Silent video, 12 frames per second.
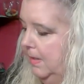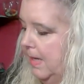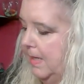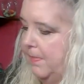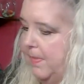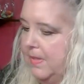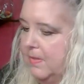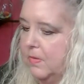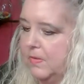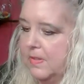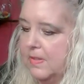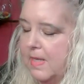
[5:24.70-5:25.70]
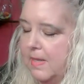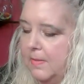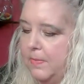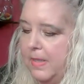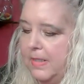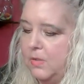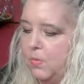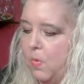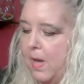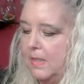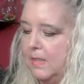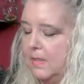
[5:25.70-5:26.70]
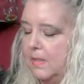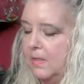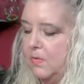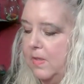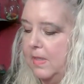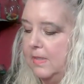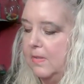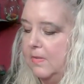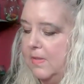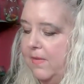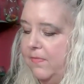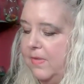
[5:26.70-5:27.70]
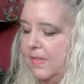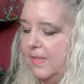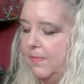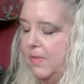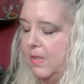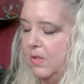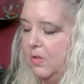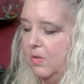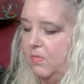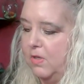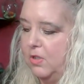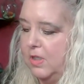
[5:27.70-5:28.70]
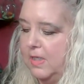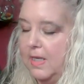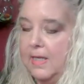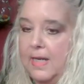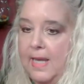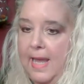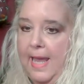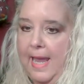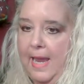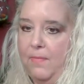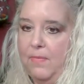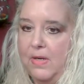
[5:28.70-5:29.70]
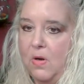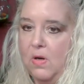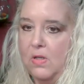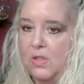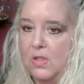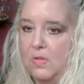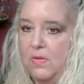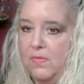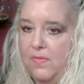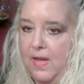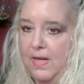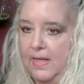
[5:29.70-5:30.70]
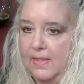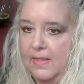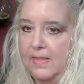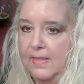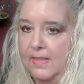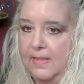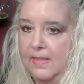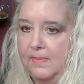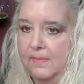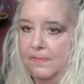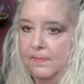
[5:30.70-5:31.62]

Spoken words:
Knight of Pentacles is going to play twice in this ring, so definitely something good rushing in regards to the finances.